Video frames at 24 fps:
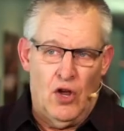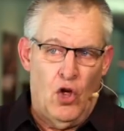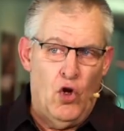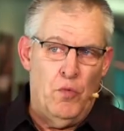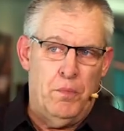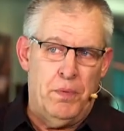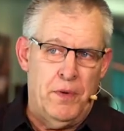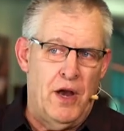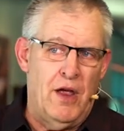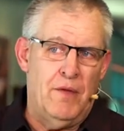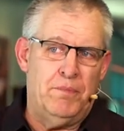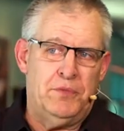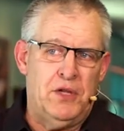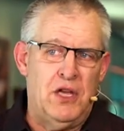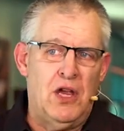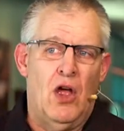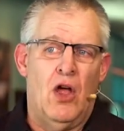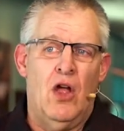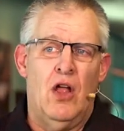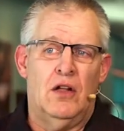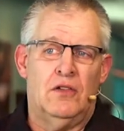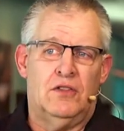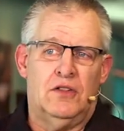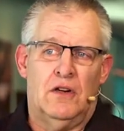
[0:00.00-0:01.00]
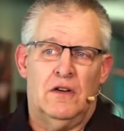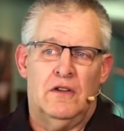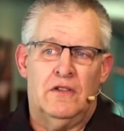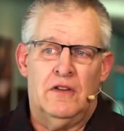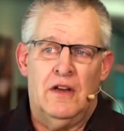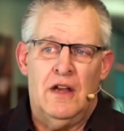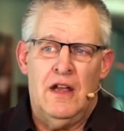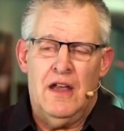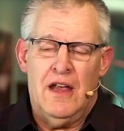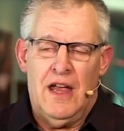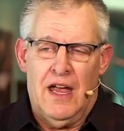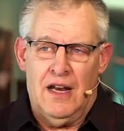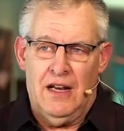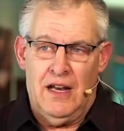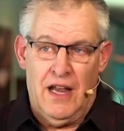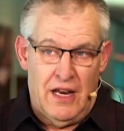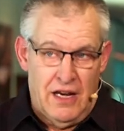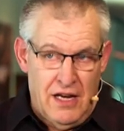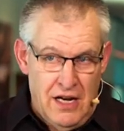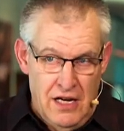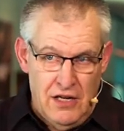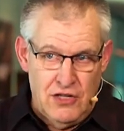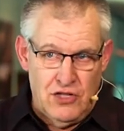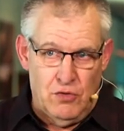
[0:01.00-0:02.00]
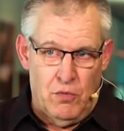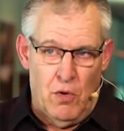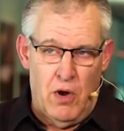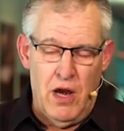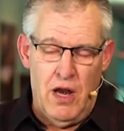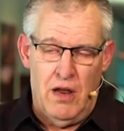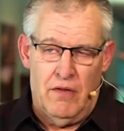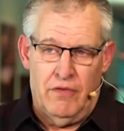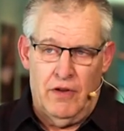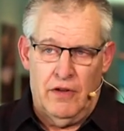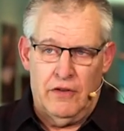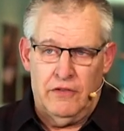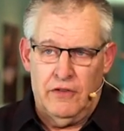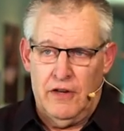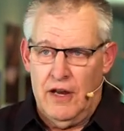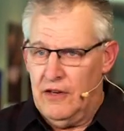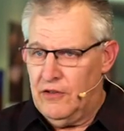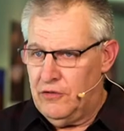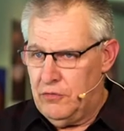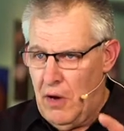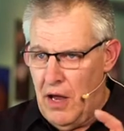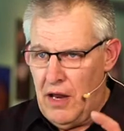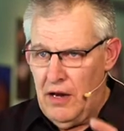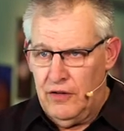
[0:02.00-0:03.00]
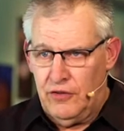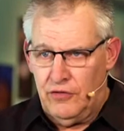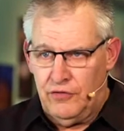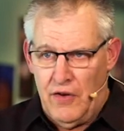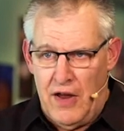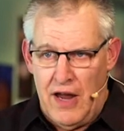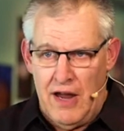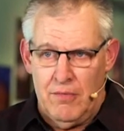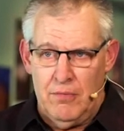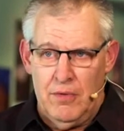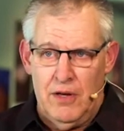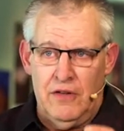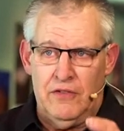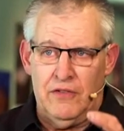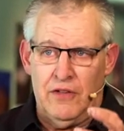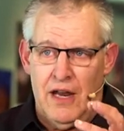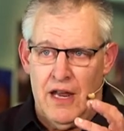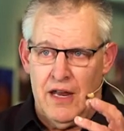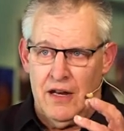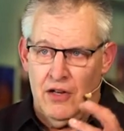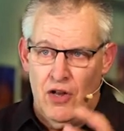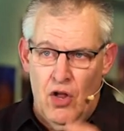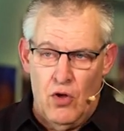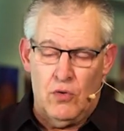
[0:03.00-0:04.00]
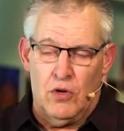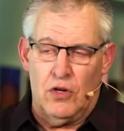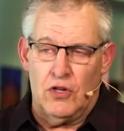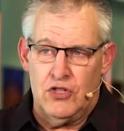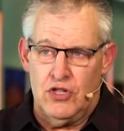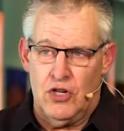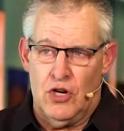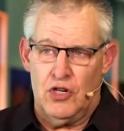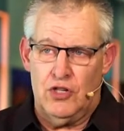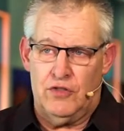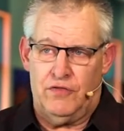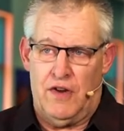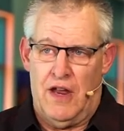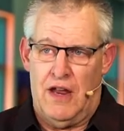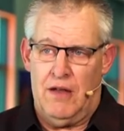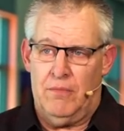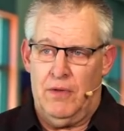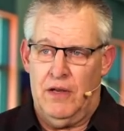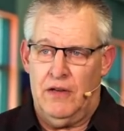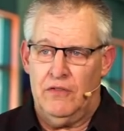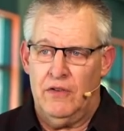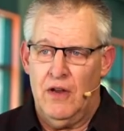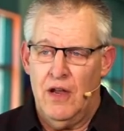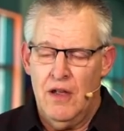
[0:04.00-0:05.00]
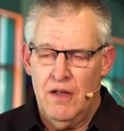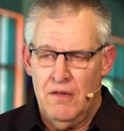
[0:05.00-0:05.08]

to open up the altars, and let each one of us, as well as families and local church families,